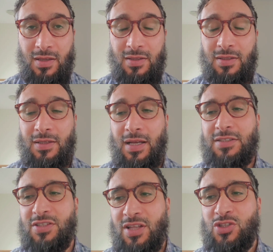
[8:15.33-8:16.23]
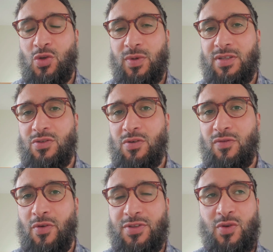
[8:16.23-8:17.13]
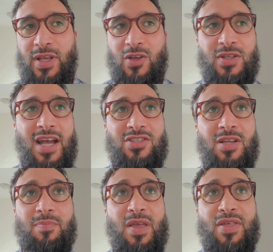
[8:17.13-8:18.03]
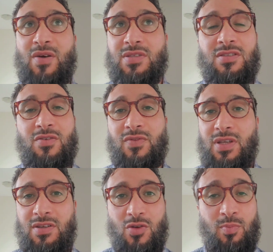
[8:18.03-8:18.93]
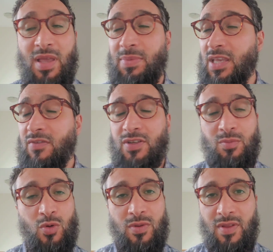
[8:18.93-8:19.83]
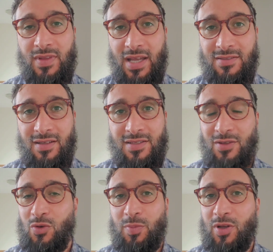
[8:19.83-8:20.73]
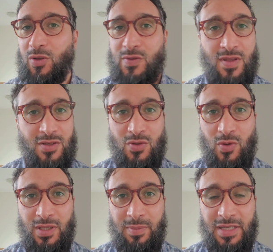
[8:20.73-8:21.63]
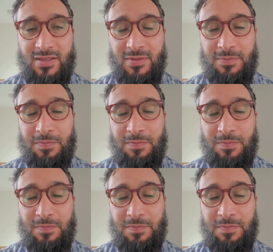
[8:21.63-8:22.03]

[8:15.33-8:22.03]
Uh, and, and so on and so forth. So it could actually be thousands of years or maybe even more than that. It's an open close, there's no limit.